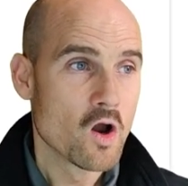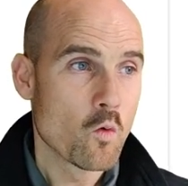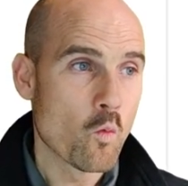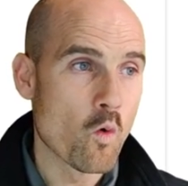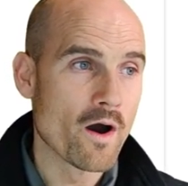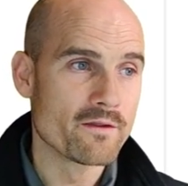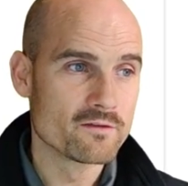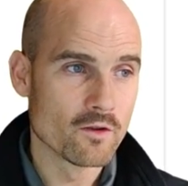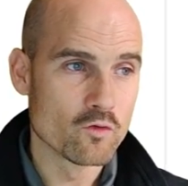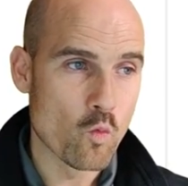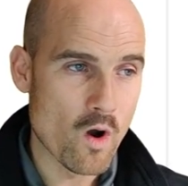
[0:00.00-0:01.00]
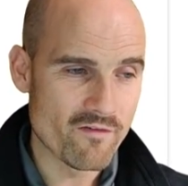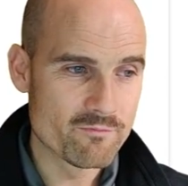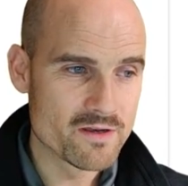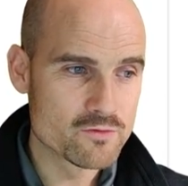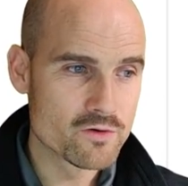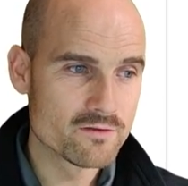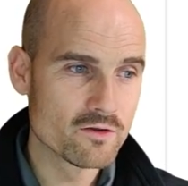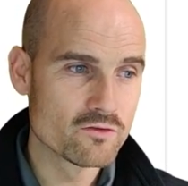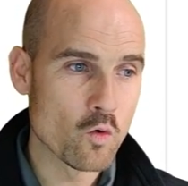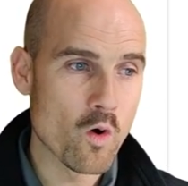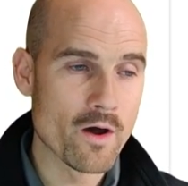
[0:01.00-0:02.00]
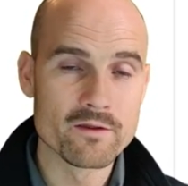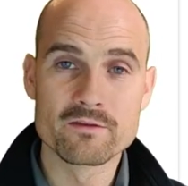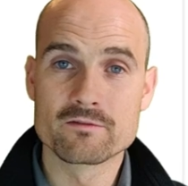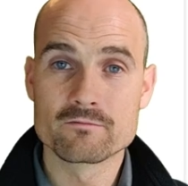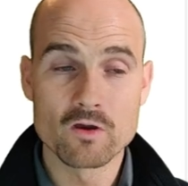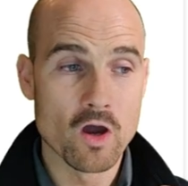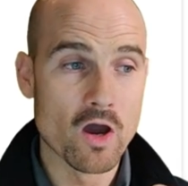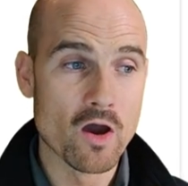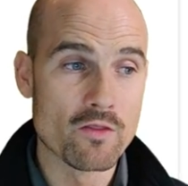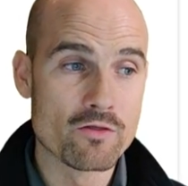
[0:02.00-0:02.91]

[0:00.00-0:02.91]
One is on the WAF metrics, another one is uh,